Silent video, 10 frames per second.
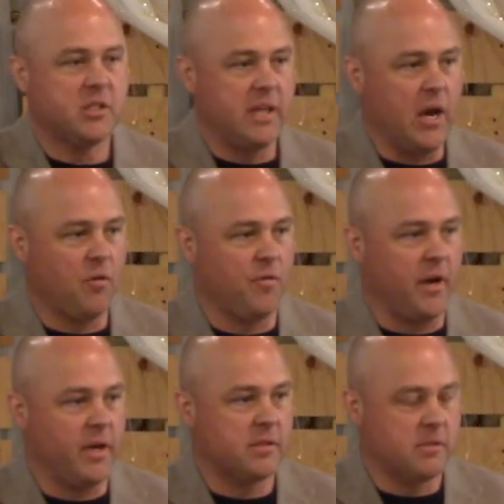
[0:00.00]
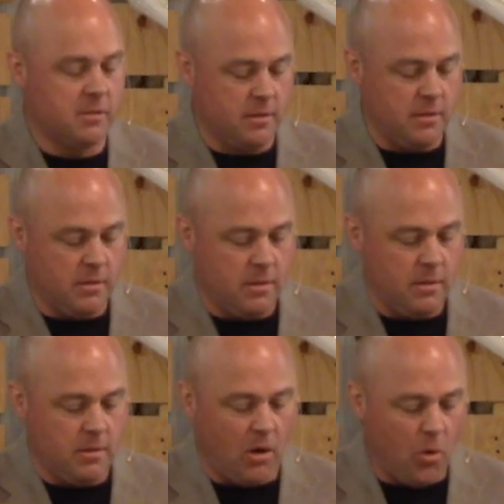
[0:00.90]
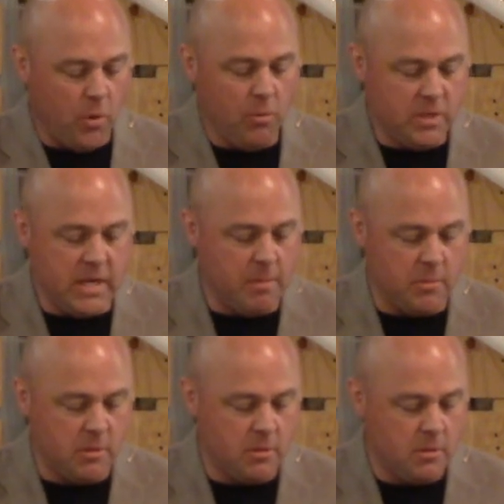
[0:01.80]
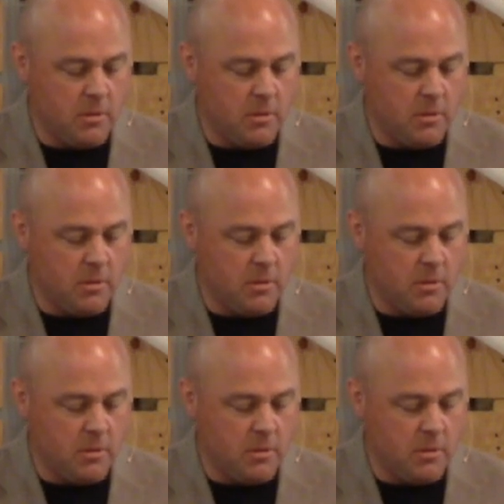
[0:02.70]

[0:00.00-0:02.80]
sacrifice are we redeemed